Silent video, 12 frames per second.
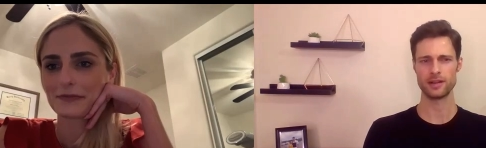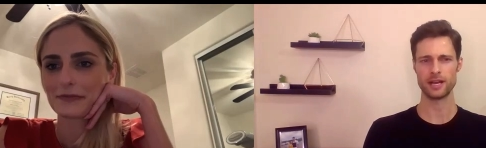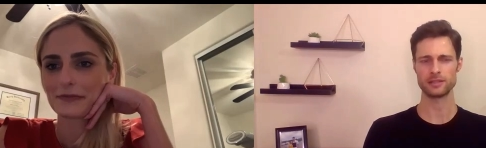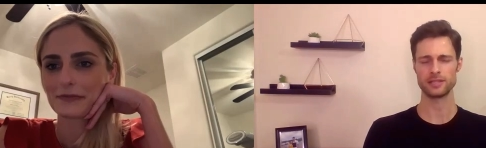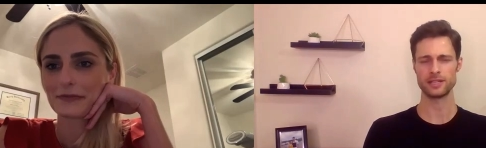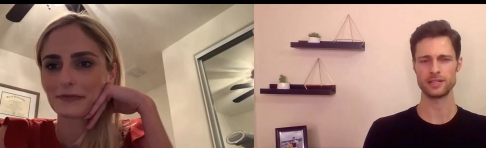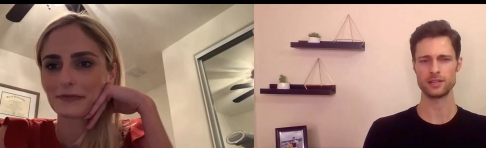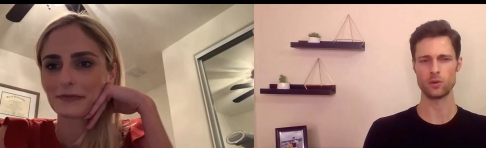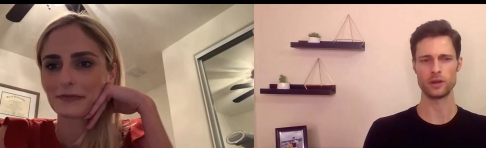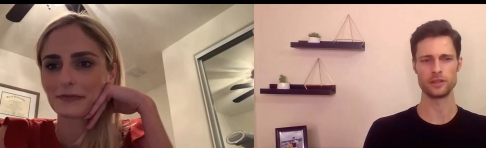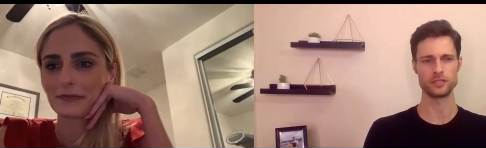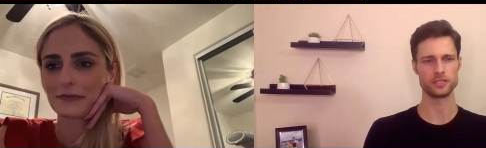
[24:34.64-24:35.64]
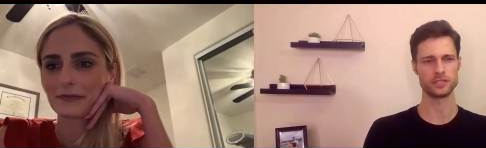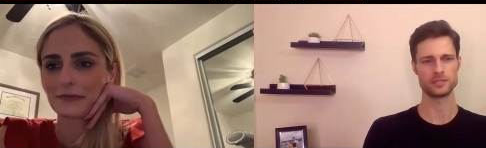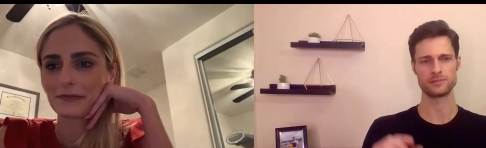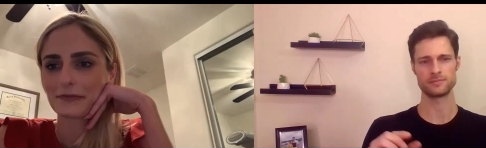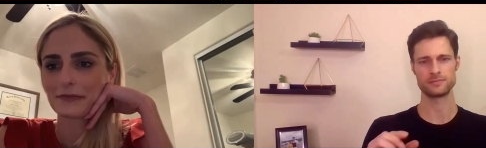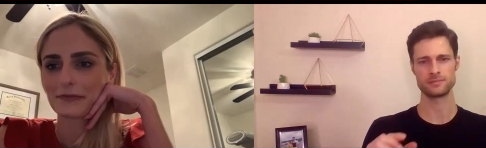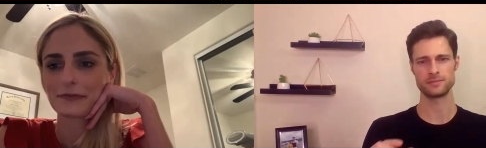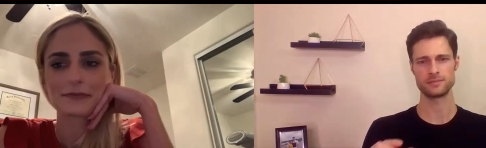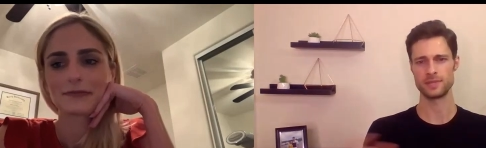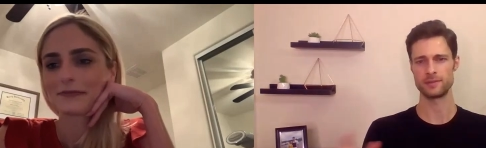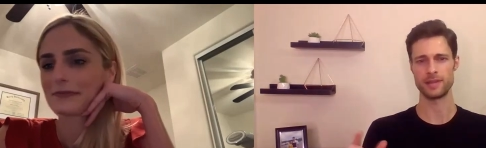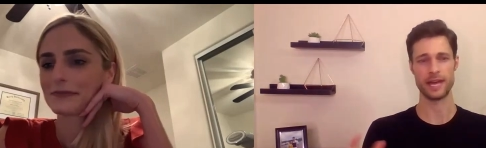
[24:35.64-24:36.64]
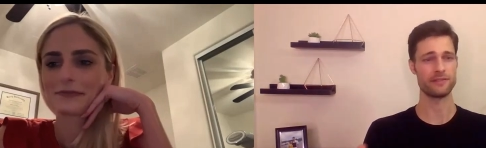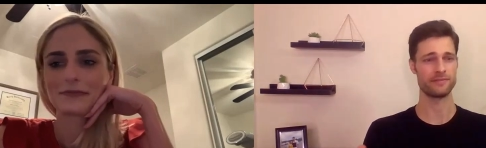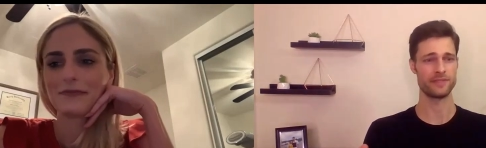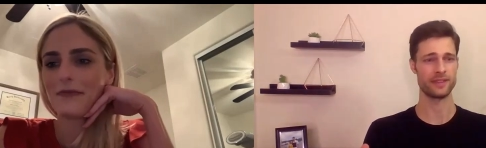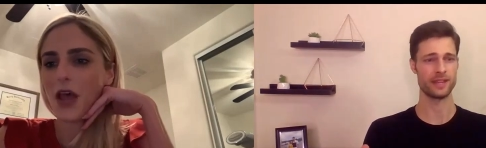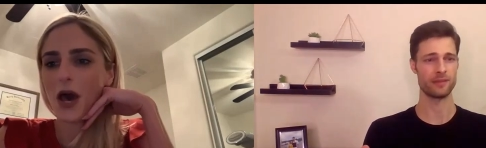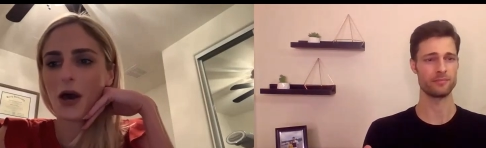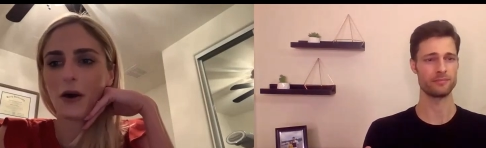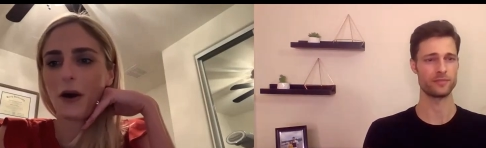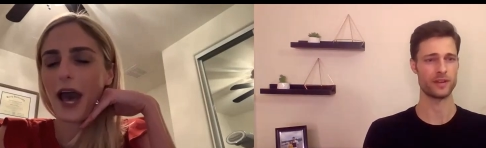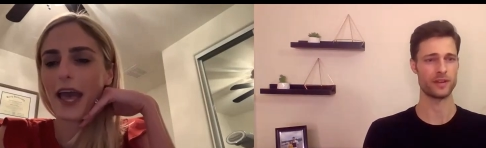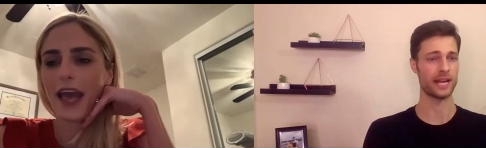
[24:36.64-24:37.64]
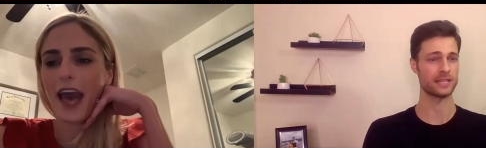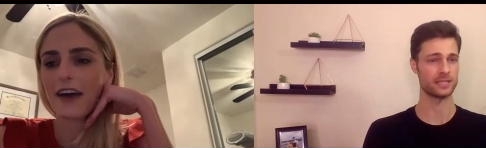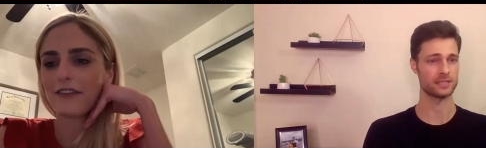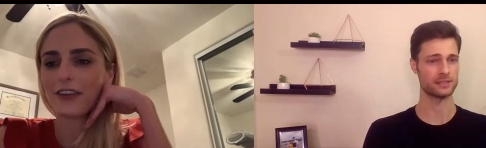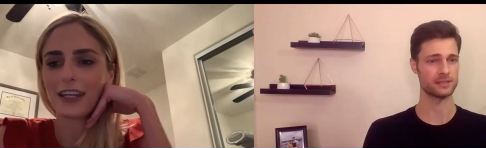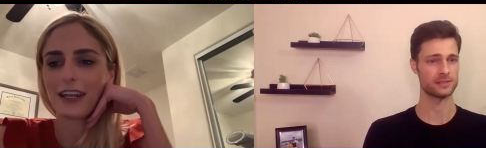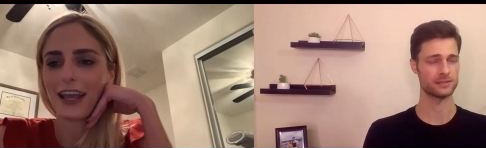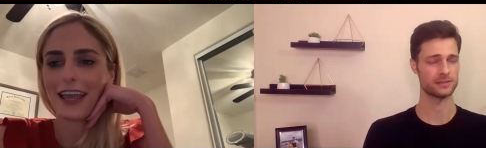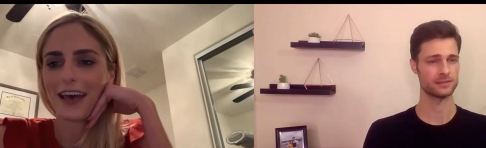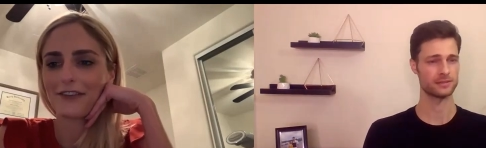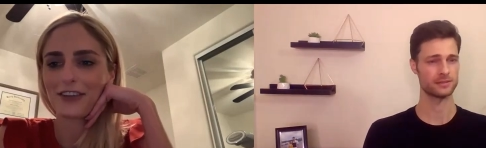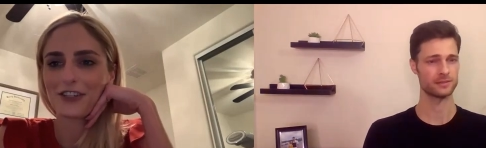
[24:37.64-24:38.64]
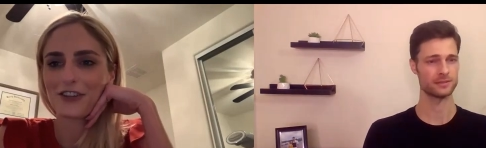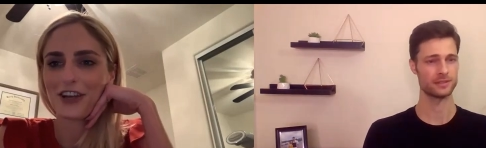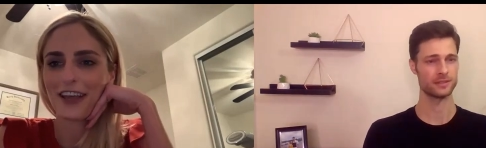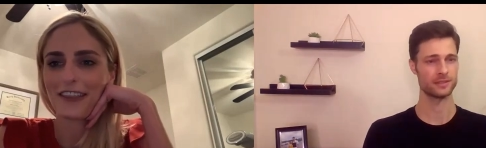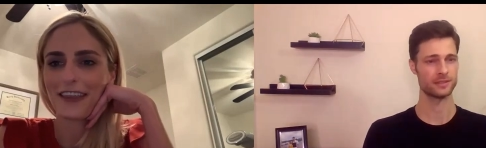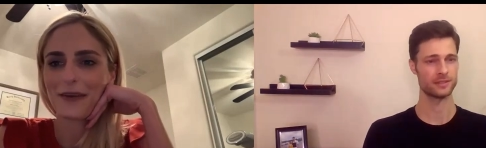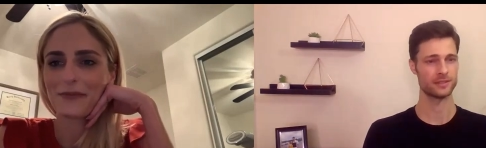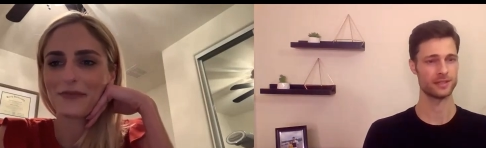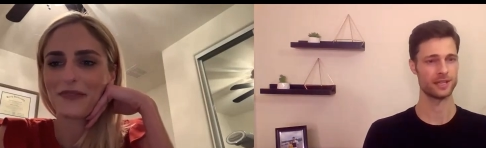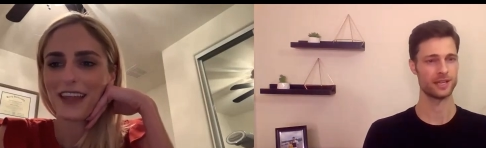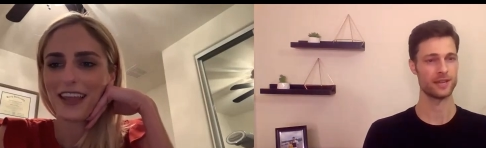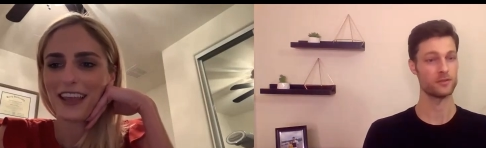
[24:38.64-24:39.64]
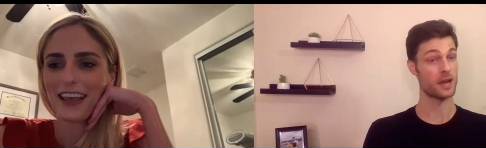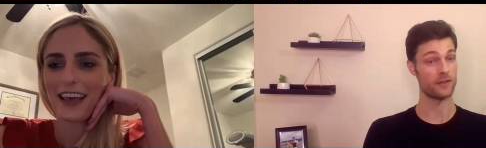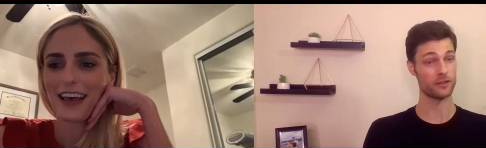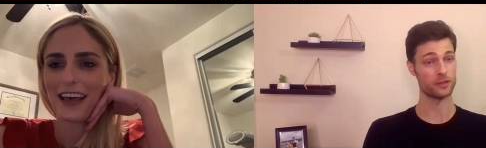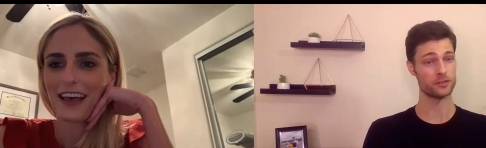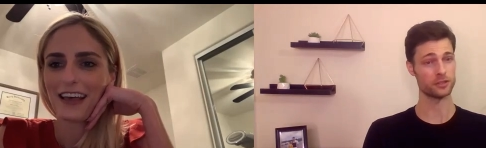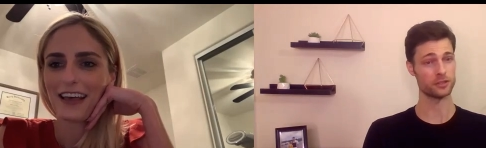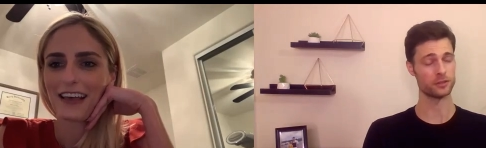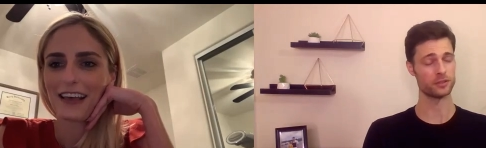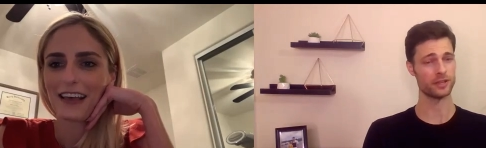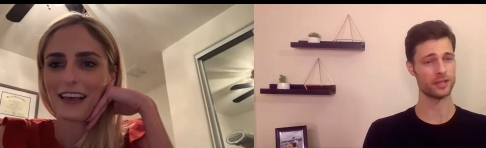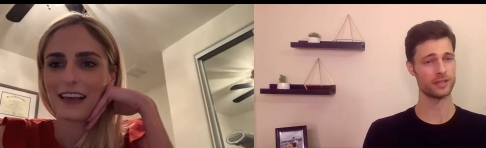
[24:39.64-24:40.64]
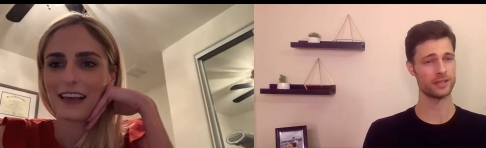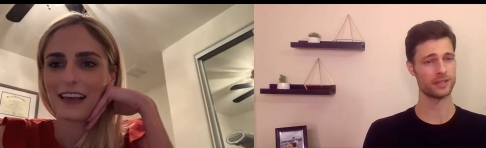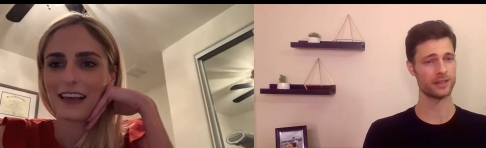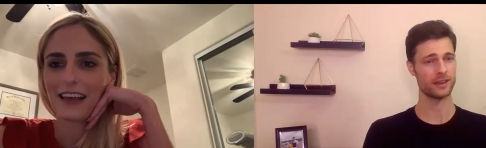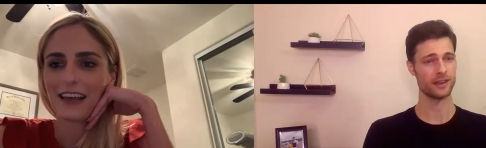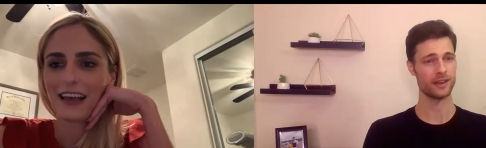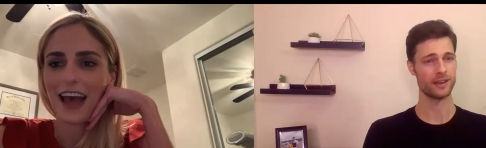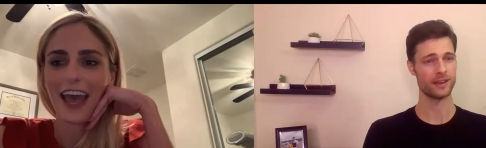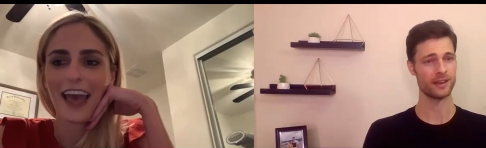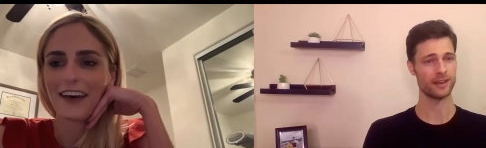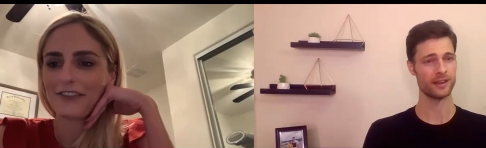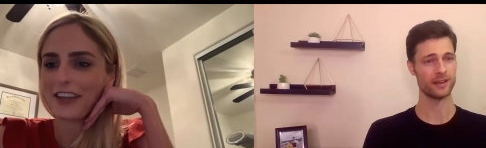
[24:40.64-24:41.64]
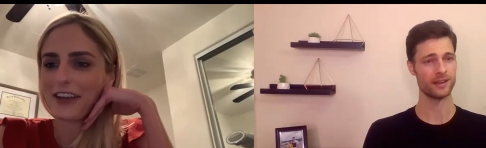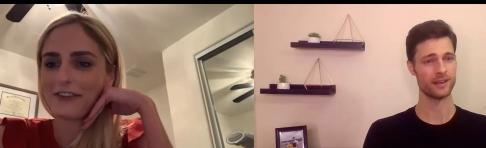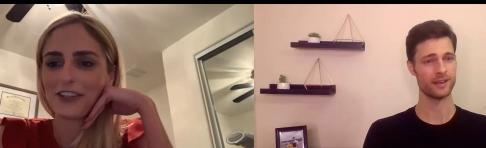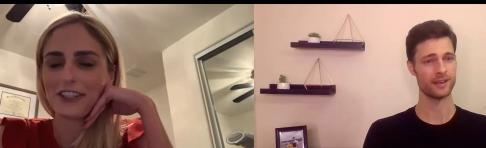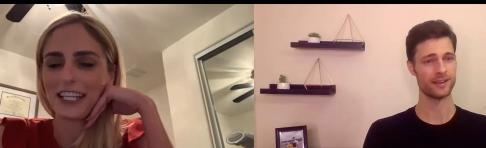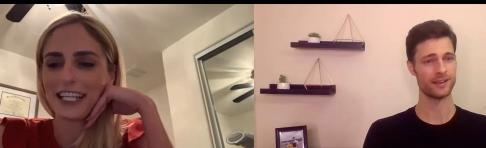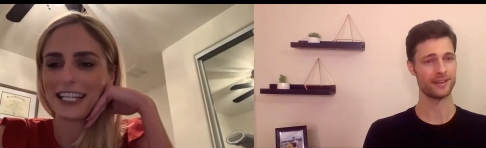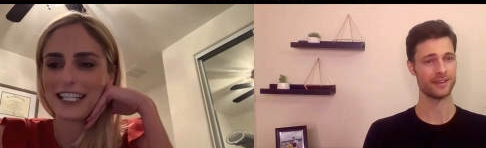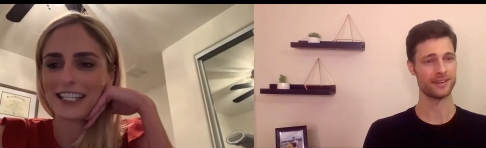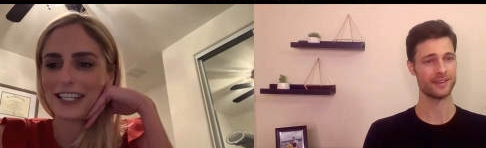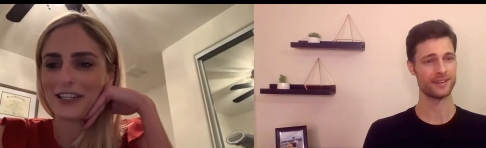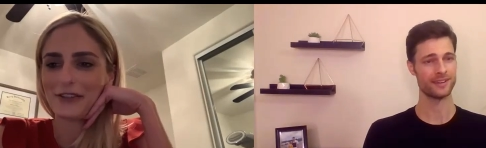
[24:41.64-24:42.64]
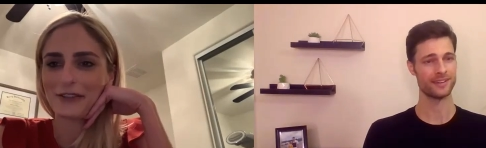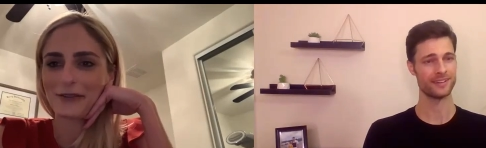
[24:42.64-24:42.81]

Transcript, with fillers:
Speaker 1: out there, or just have?
Speaker 2: No, I haven't. I haven't tried them.
Speaker 1: Have you ever used a glucagon?
Speaker 2: I have never needed to use